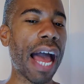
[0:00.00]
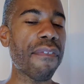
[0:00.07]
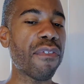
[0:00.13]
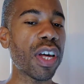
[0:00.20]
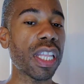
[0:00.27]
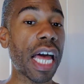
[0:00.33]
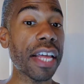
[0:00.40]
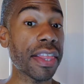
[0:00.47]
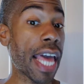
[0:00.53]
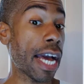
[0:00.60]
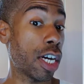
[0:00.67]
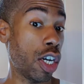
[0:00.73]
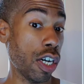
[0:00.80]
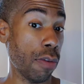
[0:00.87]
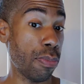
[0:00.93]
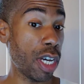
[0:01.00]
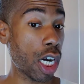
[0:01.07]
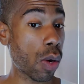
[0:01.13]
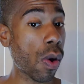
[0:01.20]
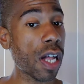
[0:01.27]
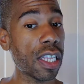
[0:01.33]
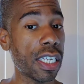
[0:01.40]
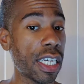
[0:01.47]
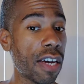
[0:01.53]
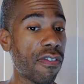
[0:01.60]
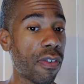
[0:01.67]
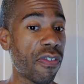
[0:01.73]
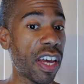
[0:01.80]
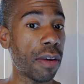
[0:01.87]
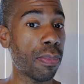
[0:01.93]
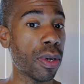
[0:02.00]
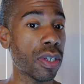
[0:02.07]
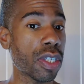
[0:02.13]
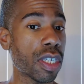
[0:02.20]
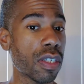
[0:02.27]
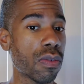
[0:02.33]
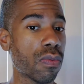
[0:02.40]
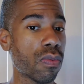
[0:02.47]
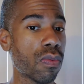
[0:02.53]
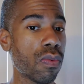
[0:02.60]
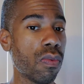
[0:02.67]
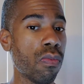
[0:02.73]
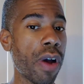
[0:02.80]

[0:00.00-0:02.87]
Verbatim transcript: I feel like that could be a quality of a fake person